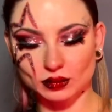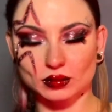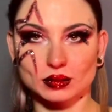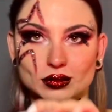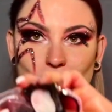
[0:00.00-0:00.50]

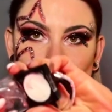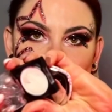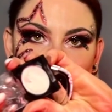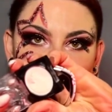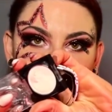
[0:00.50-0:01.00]
you can
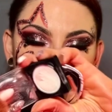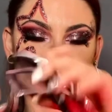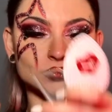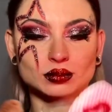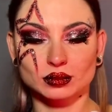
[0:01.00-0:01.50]
see,
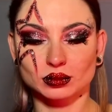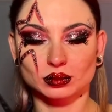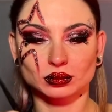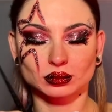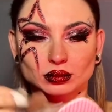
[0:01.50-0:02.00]
not
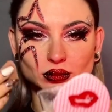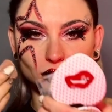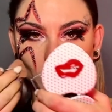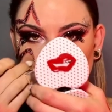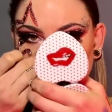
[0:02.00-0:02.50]
that
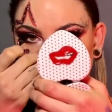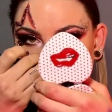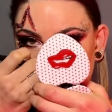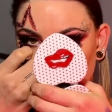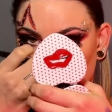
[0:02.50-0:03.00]
difficult. And I add